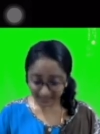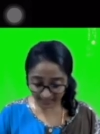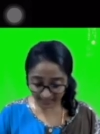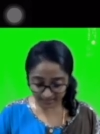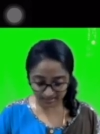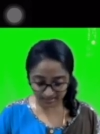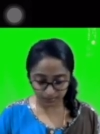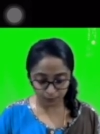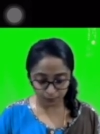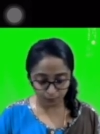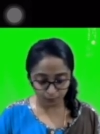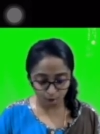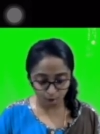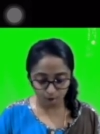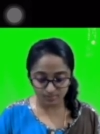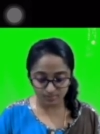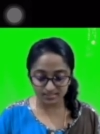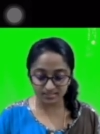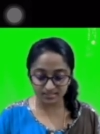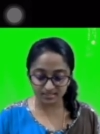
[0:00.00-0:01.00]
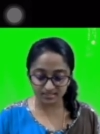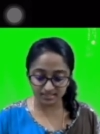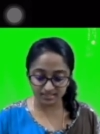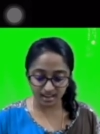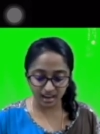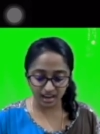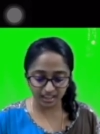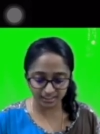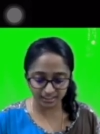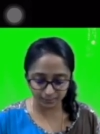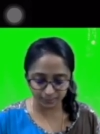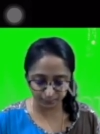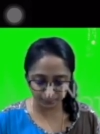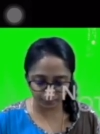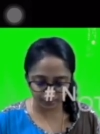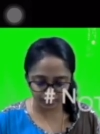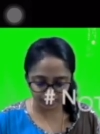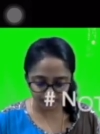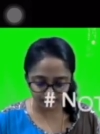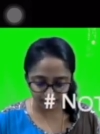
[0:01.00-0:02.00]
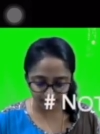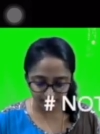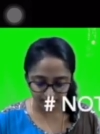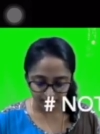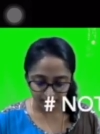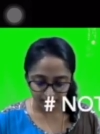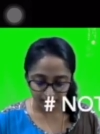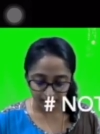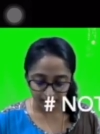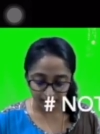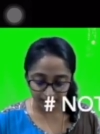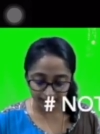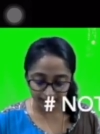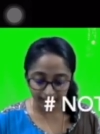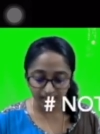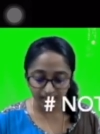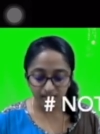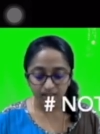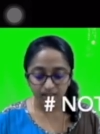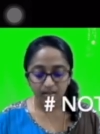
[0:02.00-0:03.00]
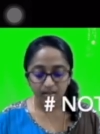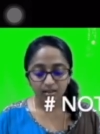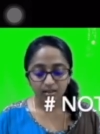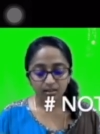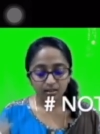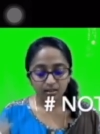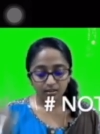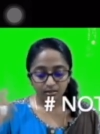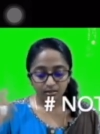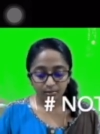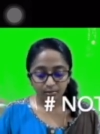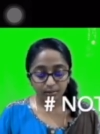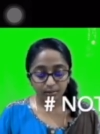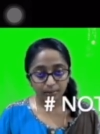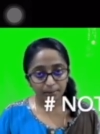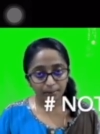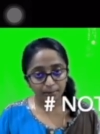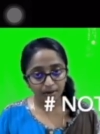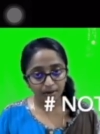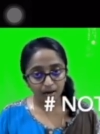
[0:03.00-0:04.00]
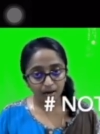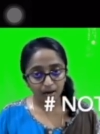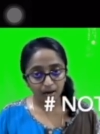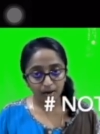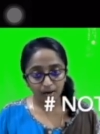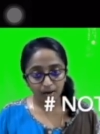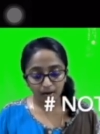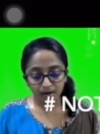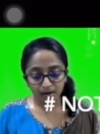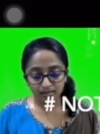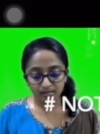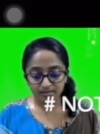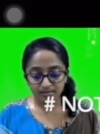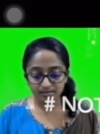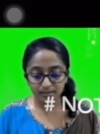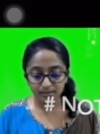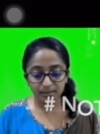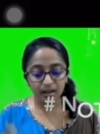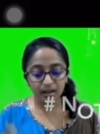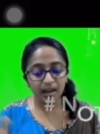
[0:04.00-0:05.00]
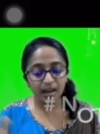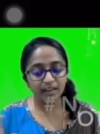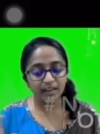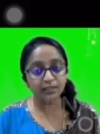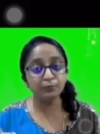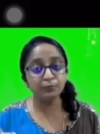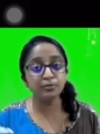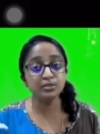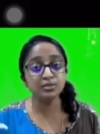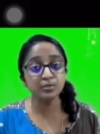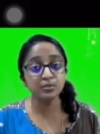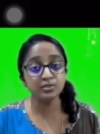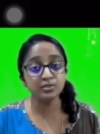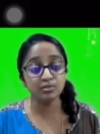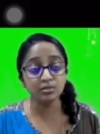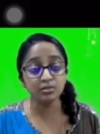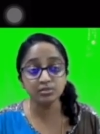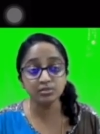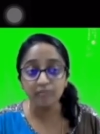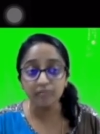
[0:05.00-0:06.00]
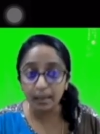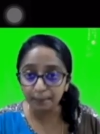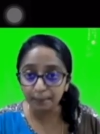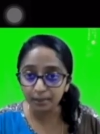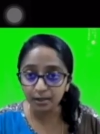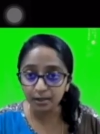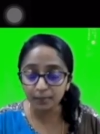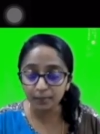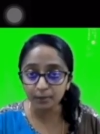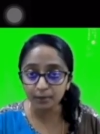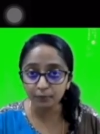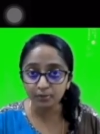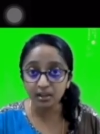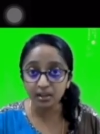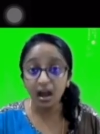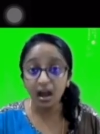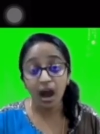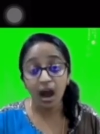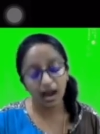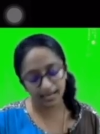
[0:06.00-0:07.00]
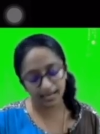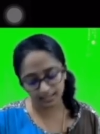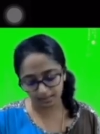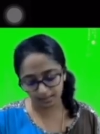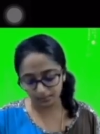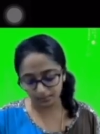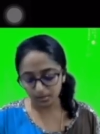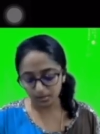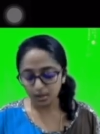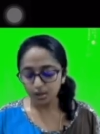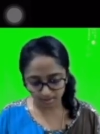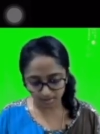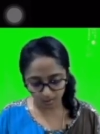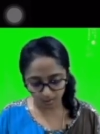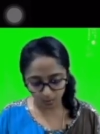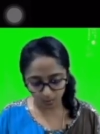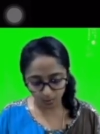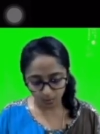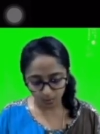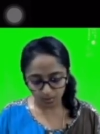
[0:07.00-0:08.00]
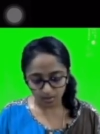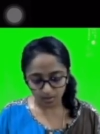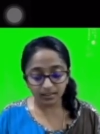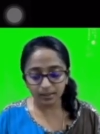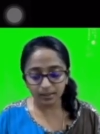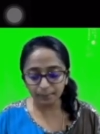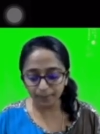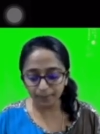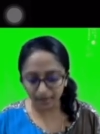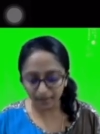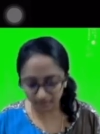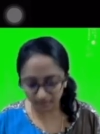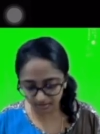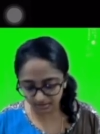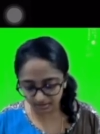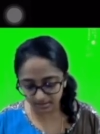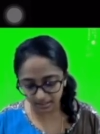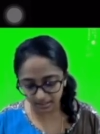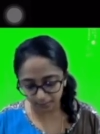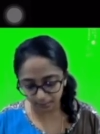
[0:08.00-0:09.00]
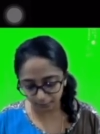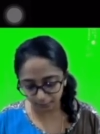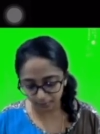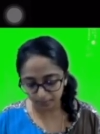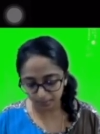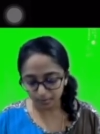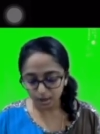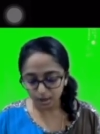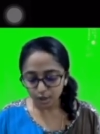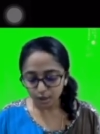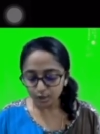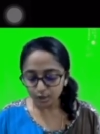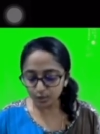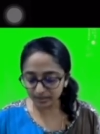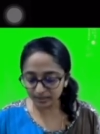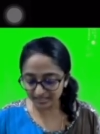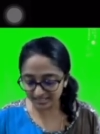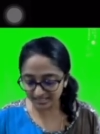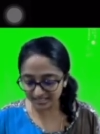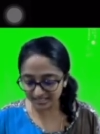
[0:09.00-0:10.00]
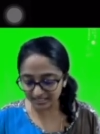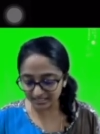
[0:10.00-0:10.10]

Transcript: Yes, of course, it is the high difference. Again, Remember, similar height difference was also applicable for the hilum. So, in comparing the diaphragm, you can